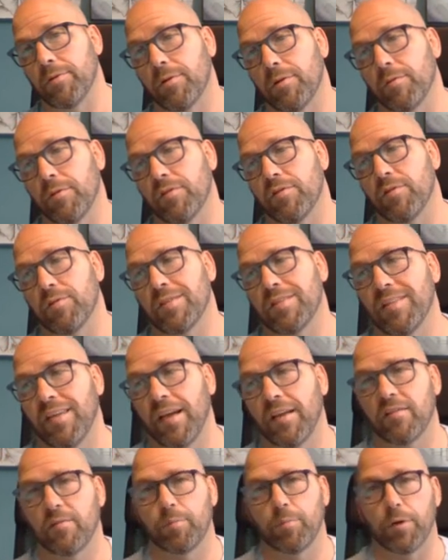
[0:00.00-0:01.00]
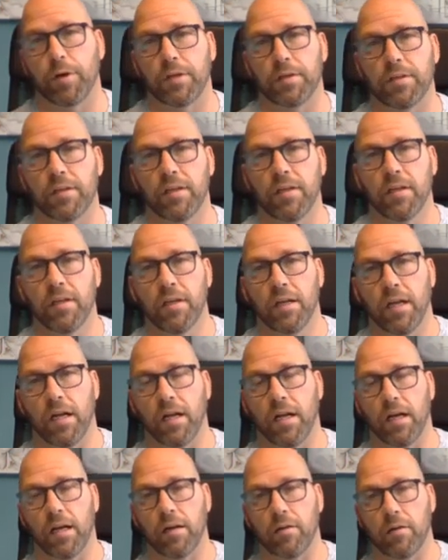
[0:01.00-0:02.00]
people to always do a test print
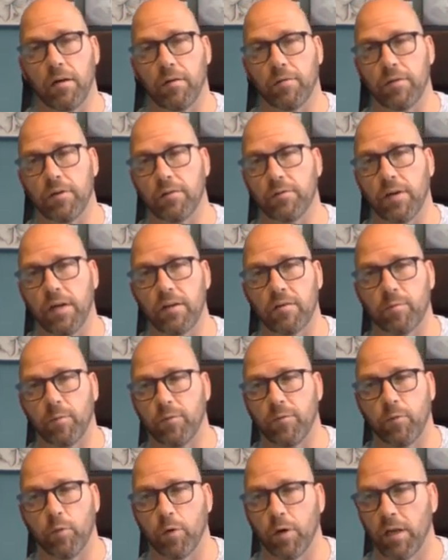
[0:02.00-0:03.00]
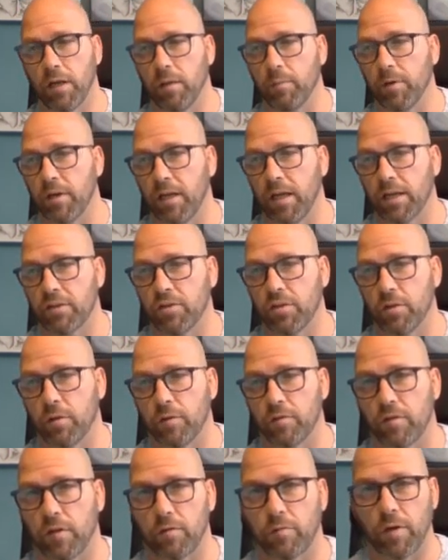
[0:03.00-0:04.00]
of a device before anybody
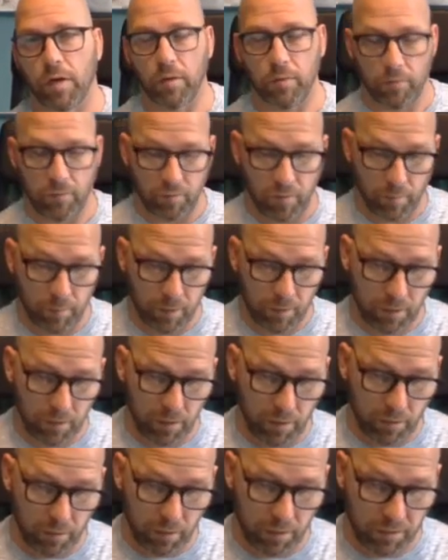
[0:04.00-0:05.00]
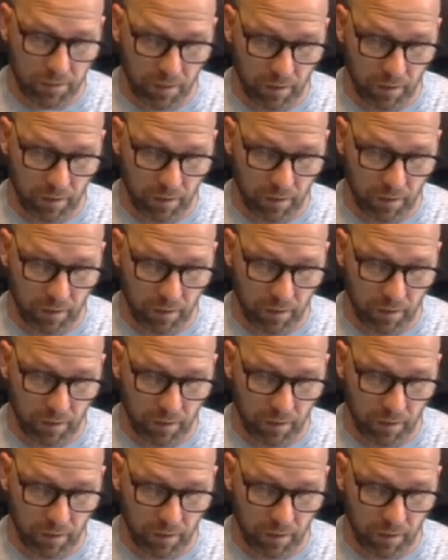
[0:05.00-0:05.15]
actually goes on route. So I'm going to click